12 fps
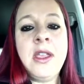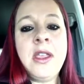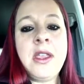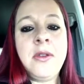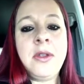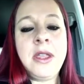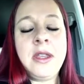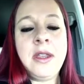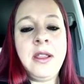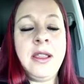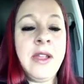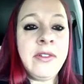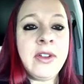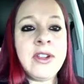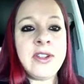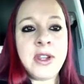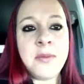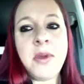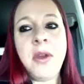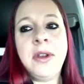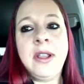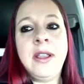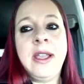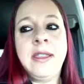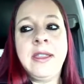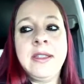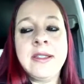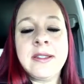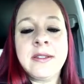you can leverage a component like this.